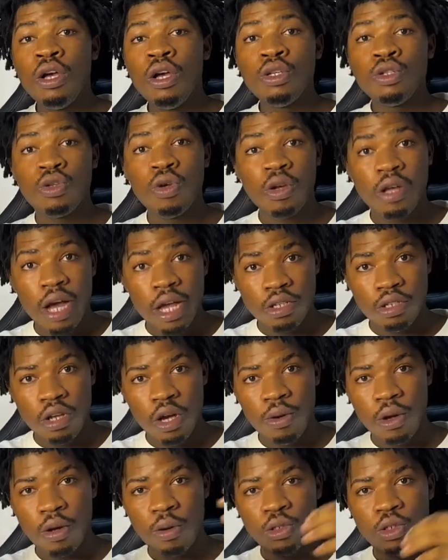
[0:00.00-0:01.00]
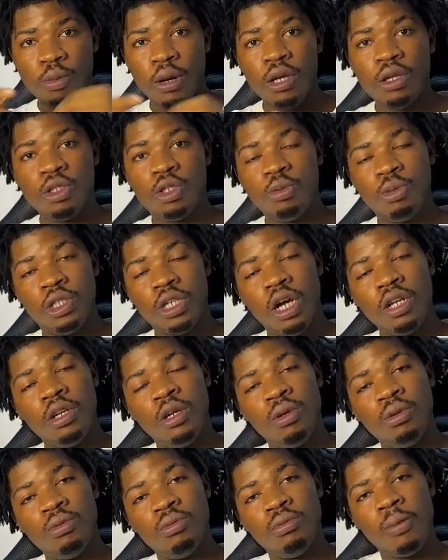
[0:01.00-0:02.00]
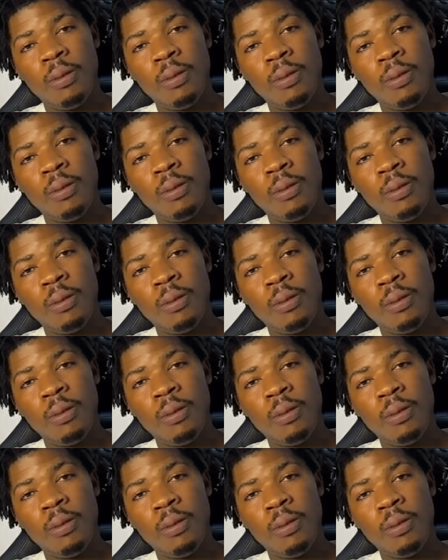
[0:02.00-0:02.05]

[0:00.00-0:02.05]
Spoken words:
So guys, you are welcome to my YouTube channel.